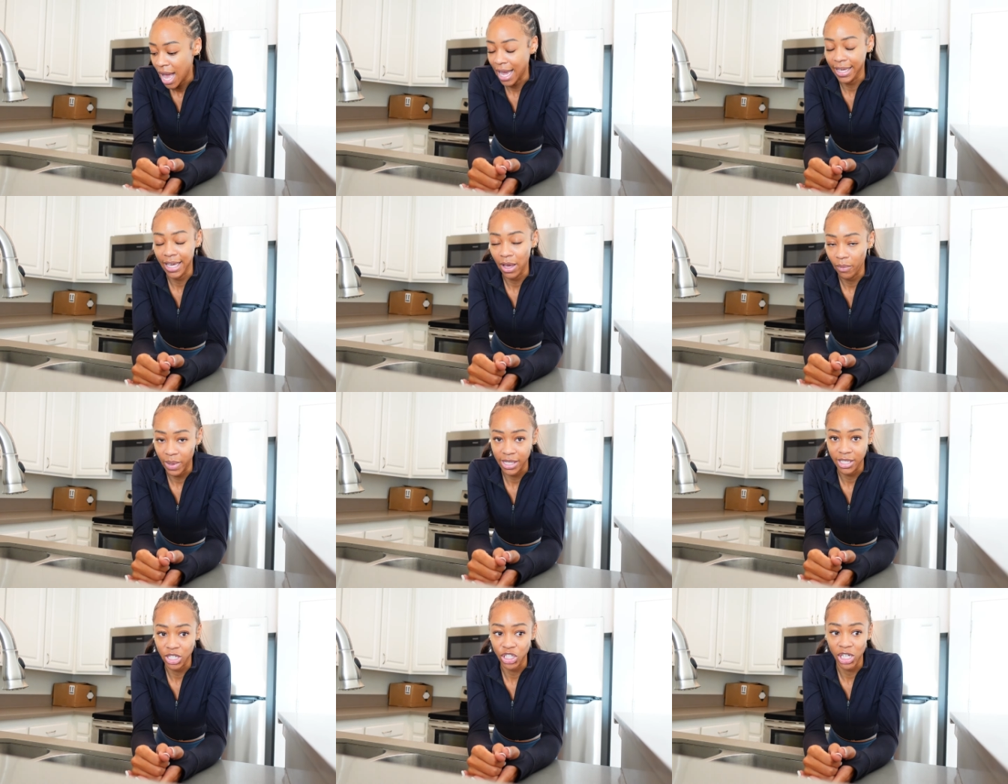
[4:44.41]
I can't wait
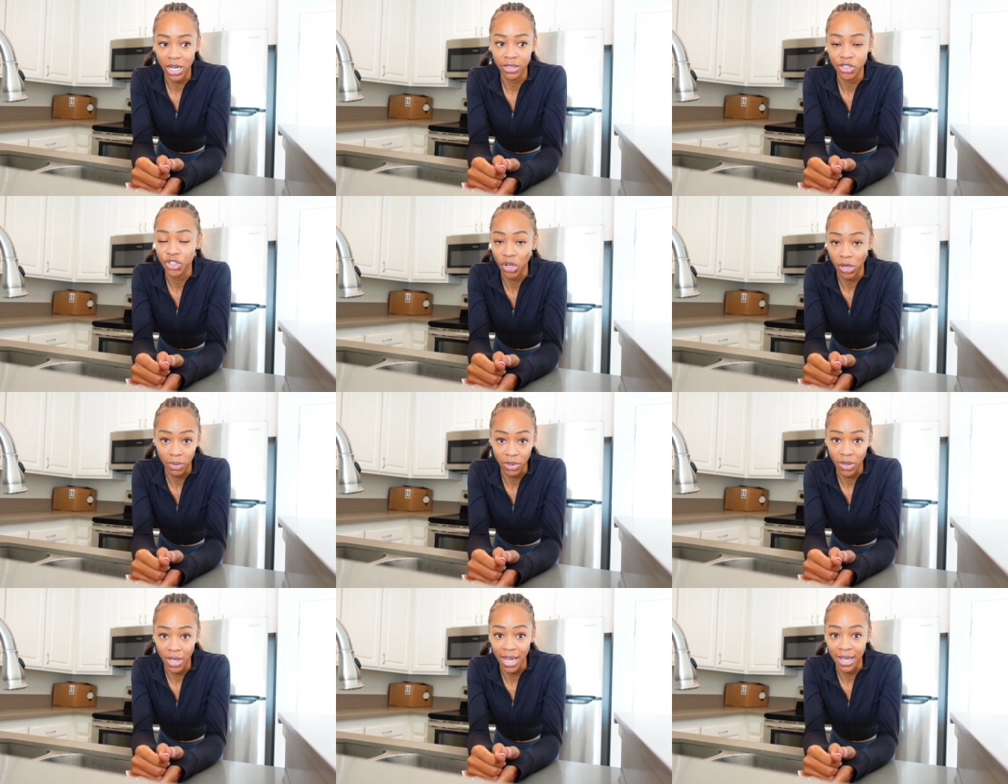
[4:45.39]
to share this journey with
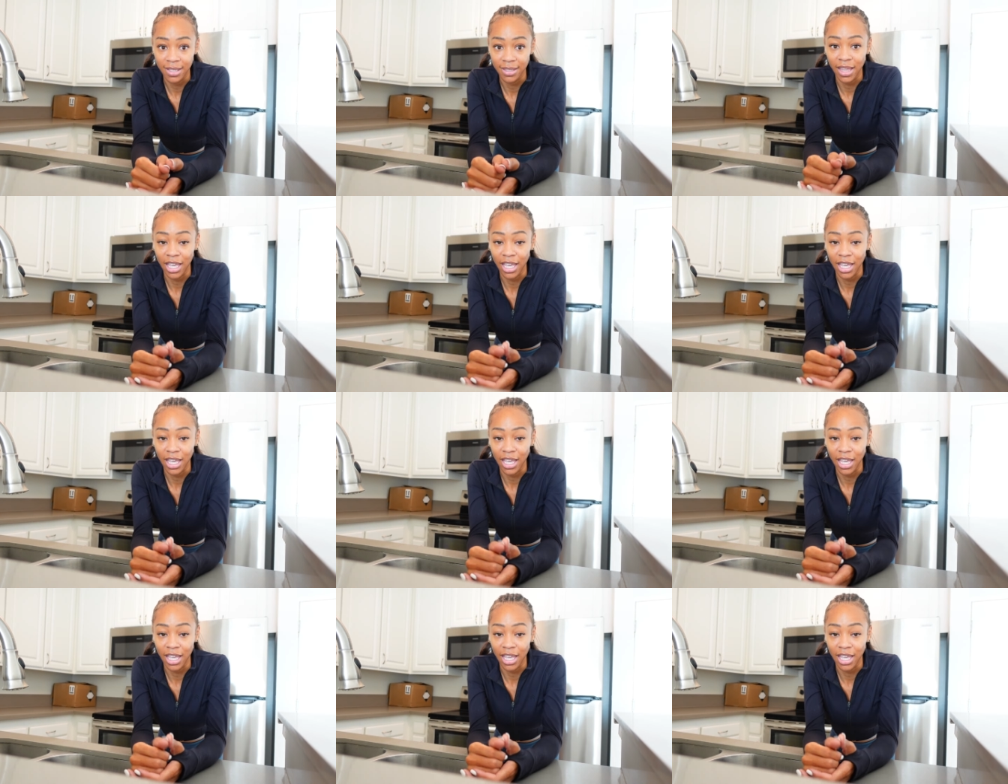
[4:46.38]
you guys.